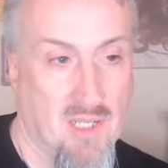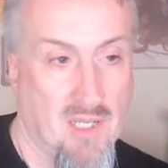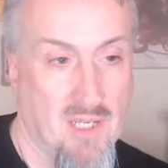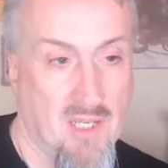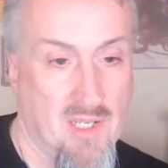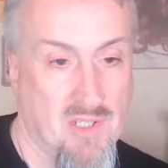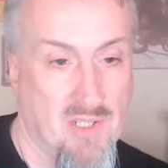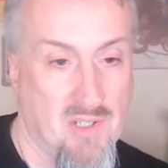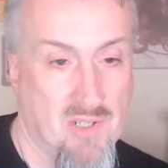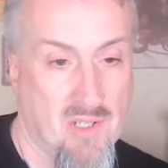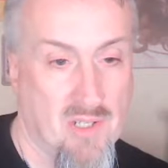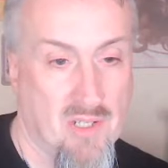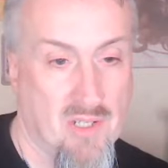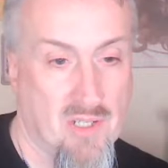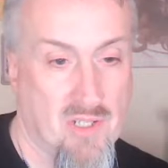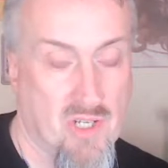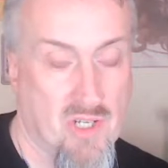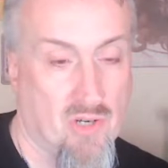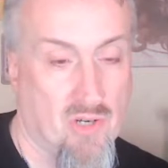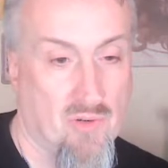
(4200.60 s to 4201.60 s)
is
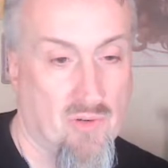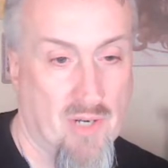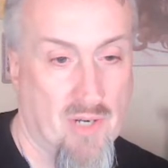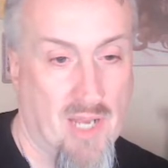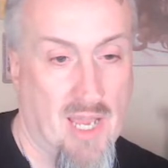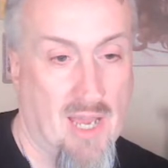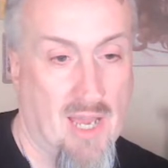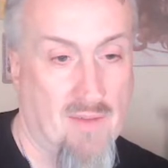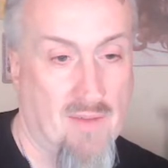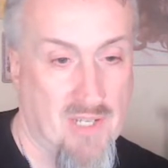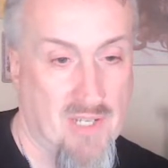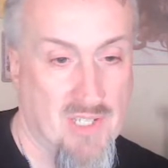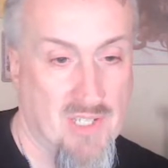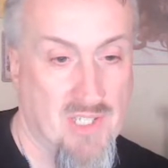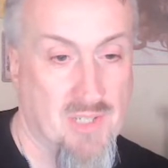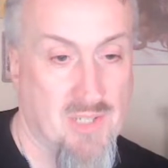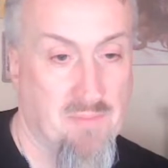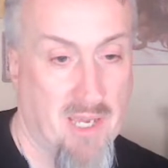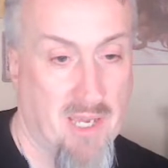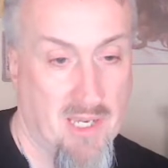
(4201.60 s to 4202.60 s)
children have it in
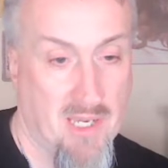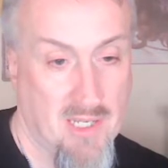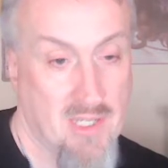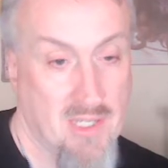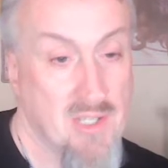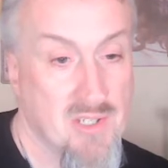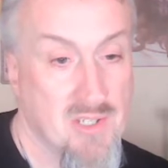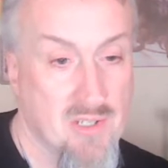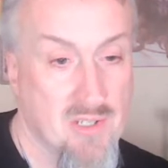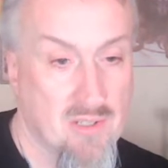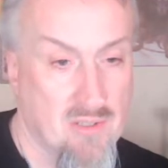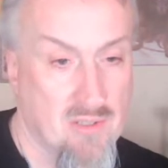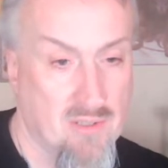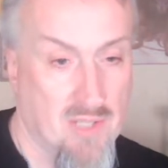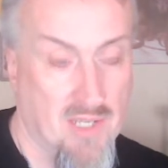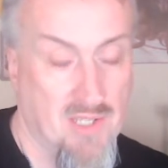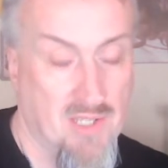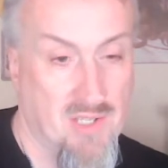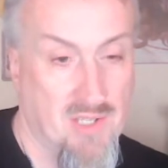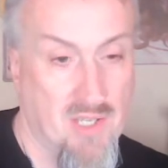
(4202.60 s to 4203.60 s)
spades.
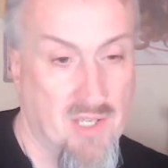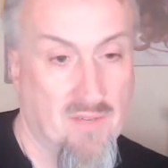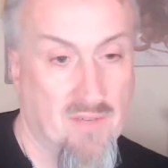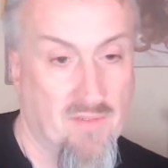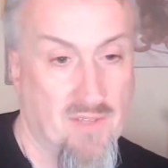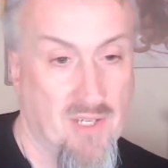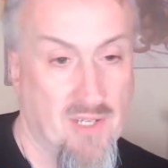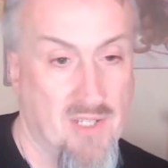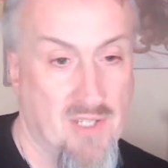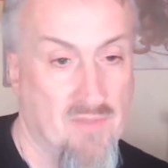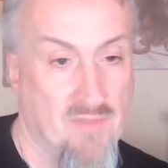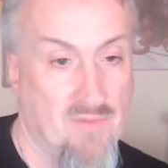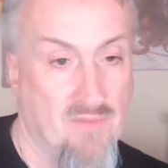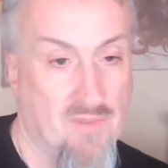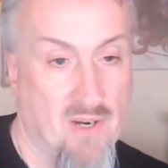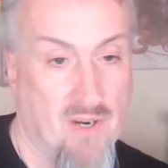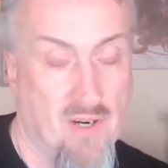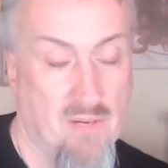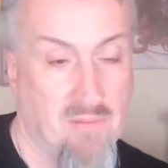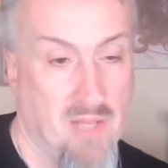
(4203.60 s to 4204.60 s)
They think of things in
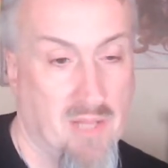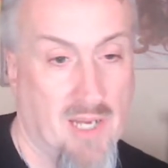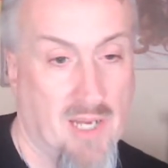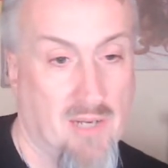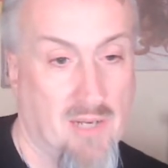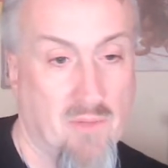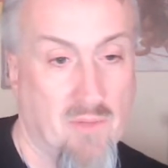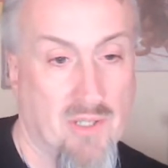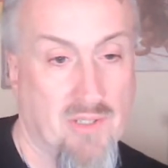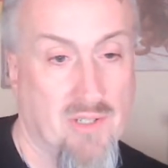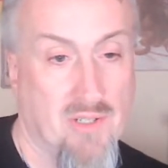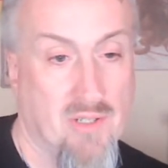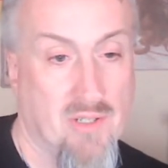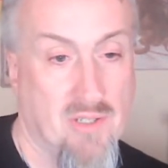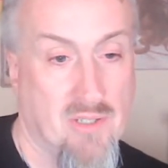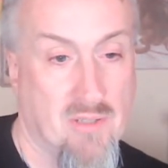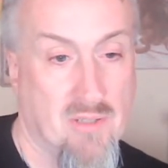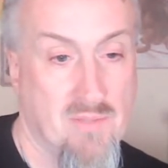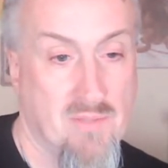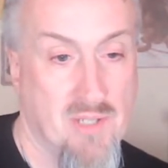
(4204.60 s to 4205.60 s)
very black and white
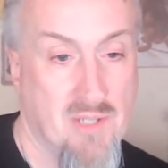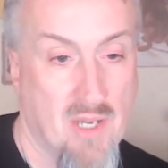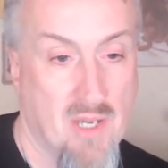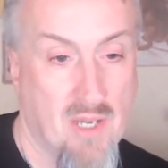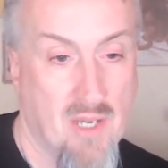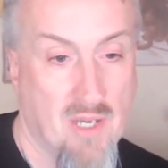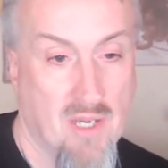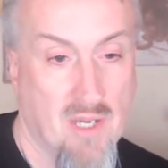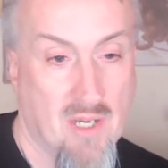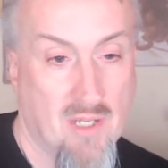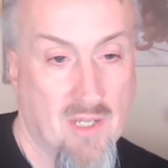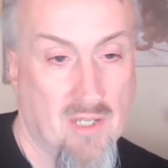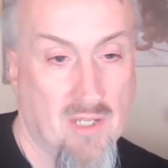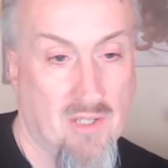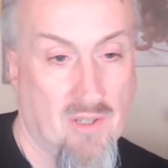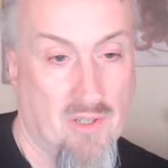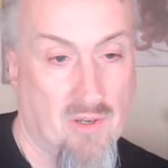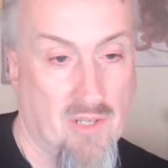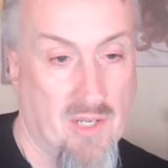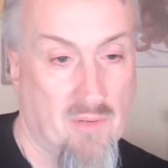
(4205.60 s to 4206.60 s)
terms. You
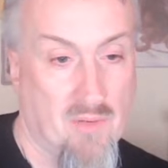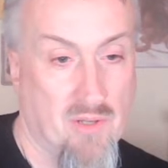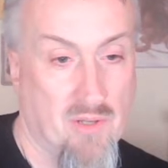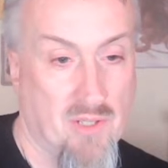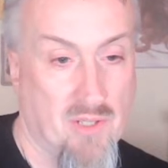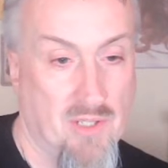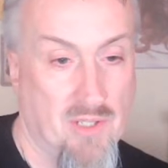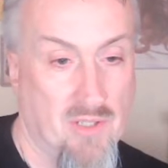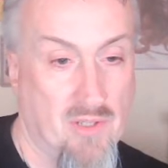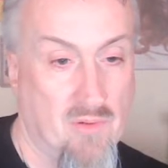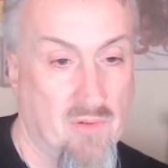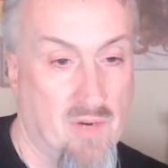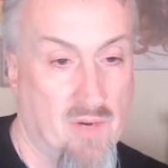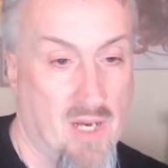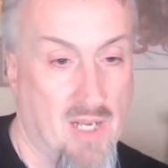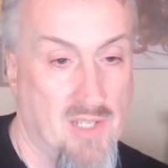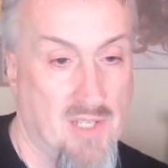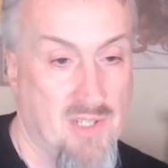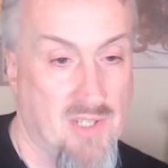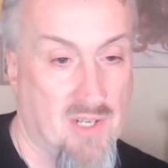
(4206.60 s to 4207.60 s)
don't get really
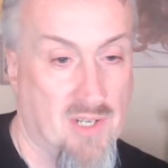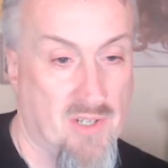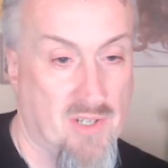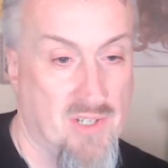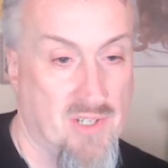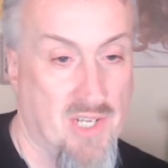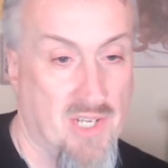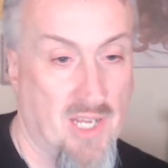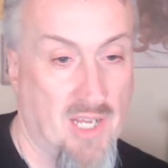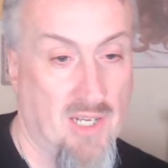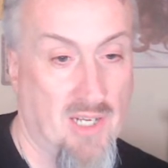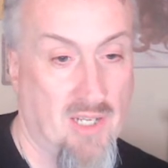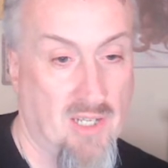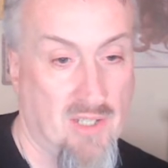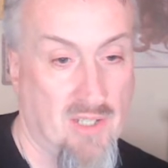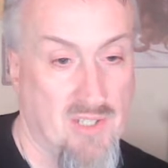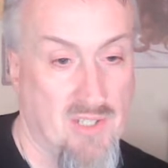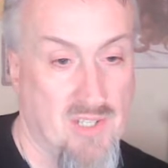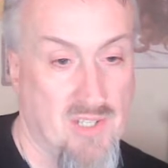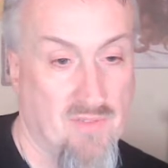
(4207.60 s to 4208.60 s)
nuance and understanding
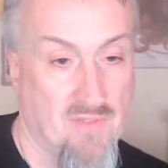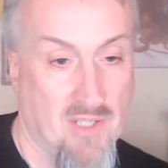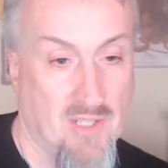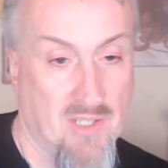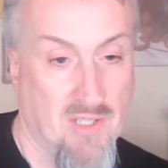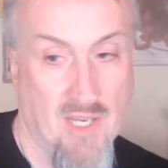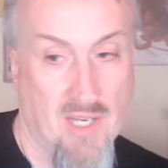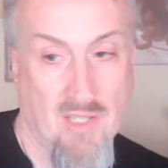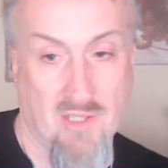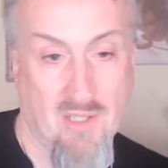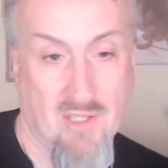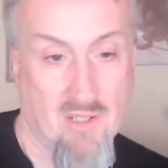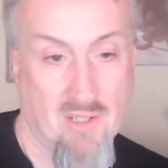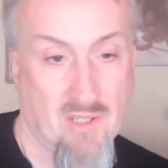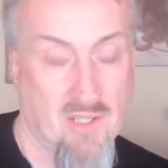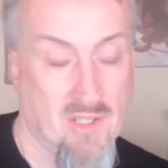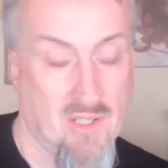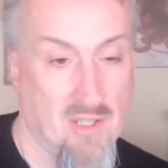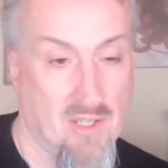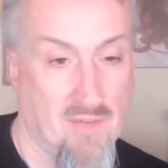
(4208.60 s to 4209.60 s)
and stuff like that until
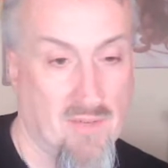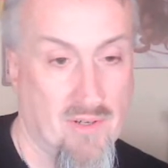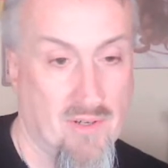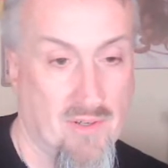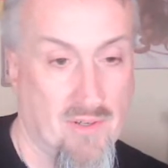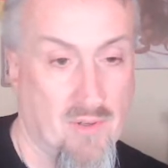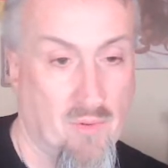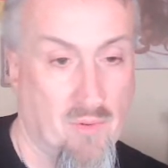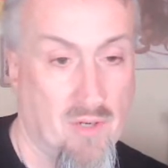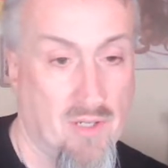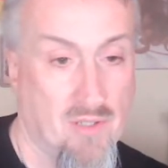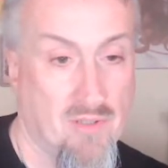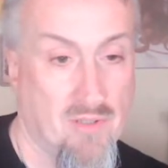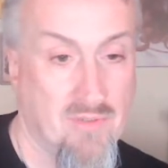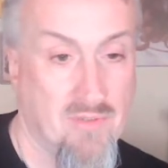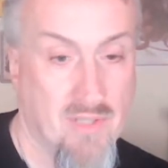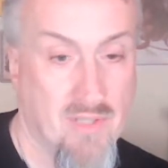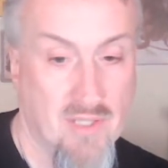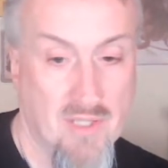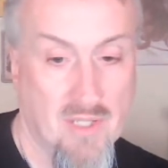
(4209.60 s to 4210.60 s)
you hit 11 or 12
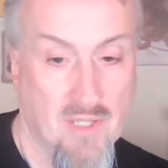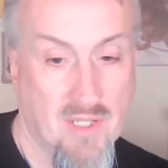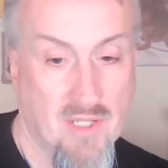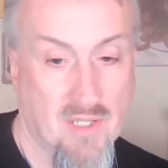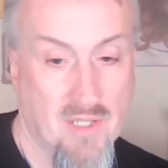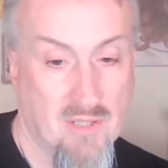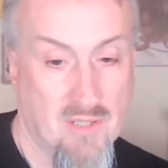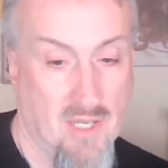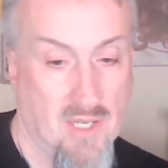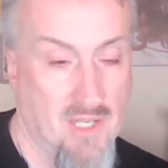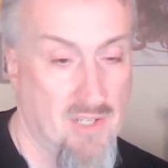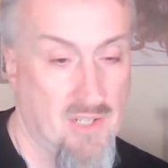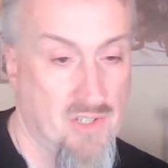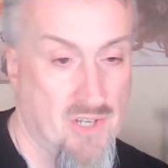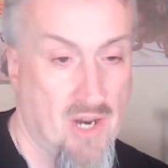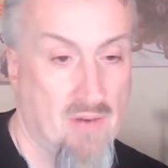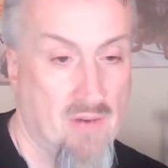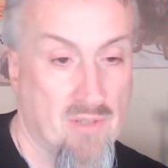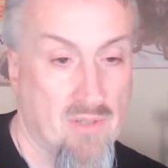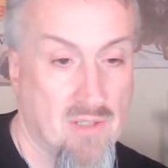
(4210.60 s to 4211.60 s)
in
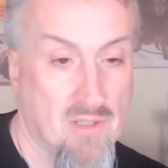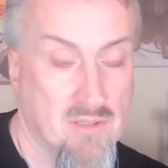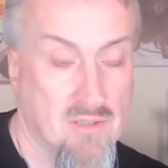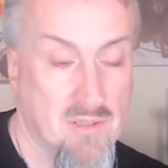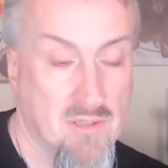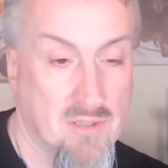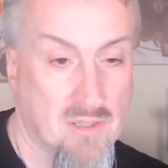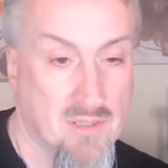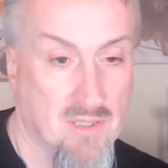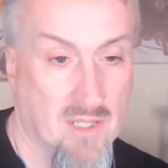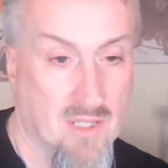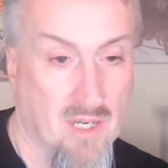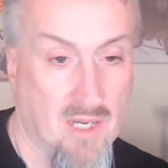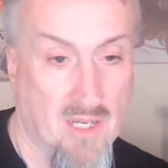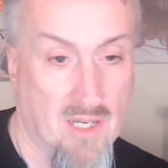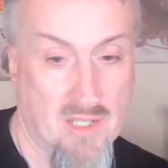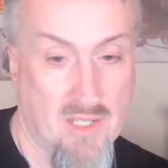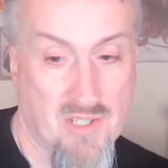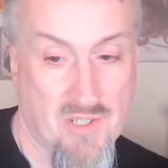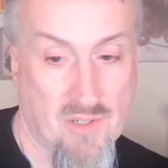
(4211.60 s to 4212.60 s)
general.
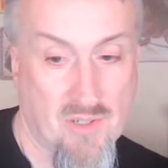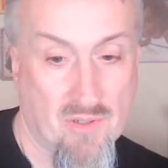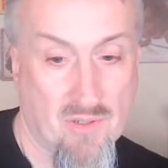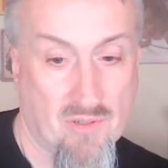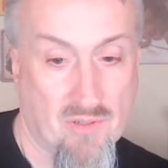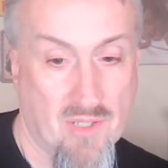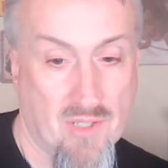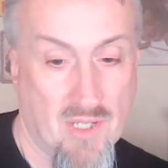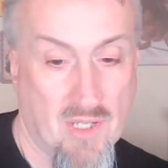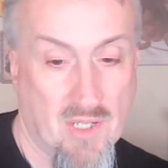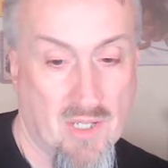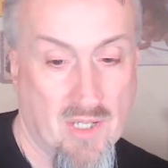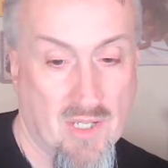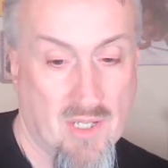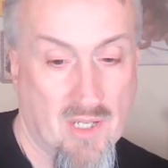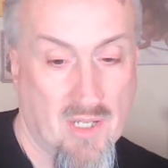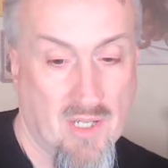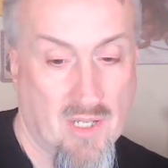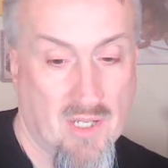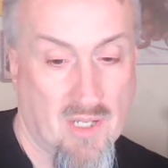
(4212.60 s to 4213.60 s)
Okay. So
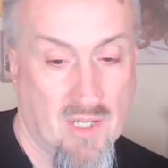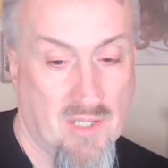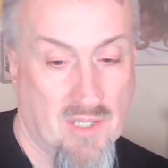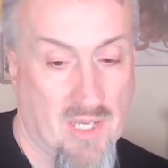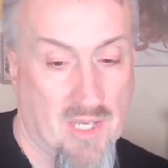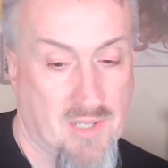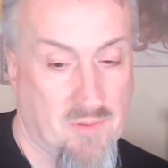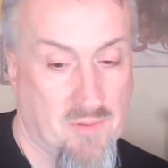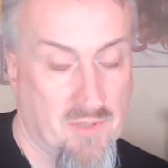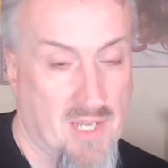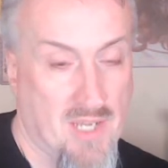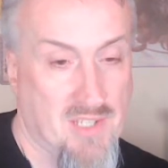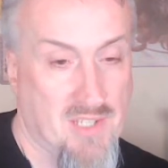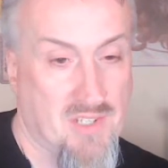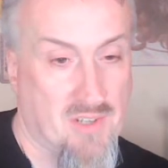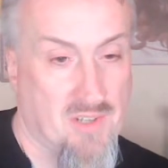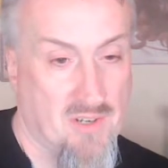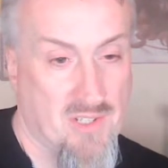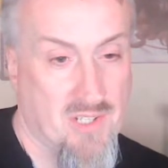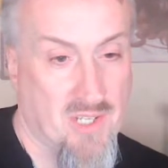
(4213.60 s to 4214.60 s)
that's when that
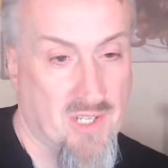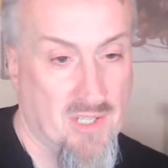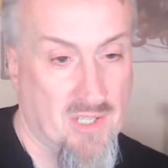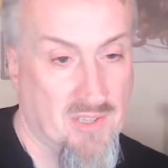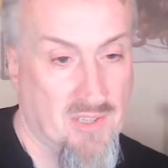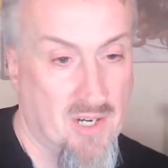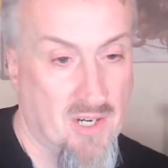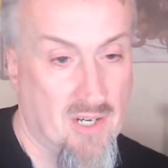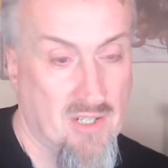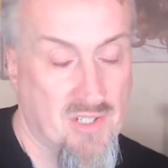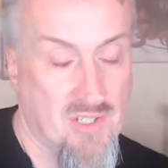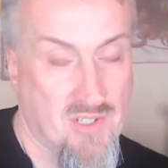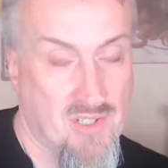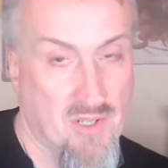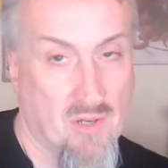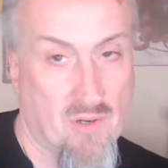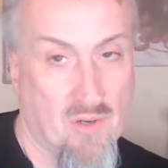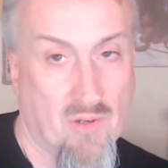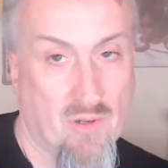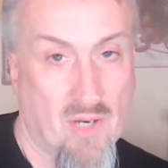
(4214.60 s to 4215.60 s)
starts to get there.
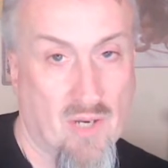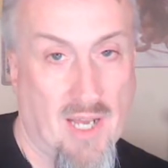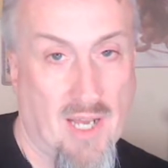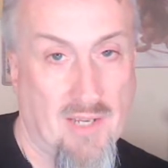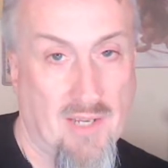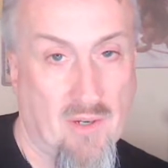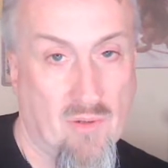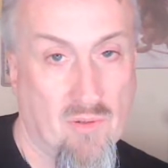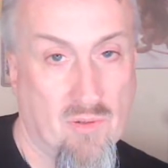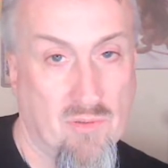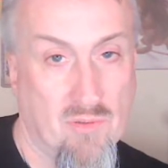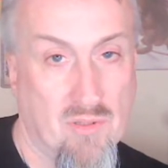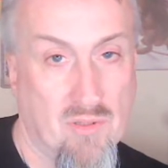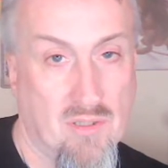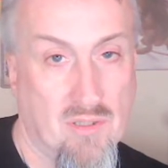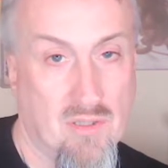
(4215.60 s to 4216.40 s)
So I don't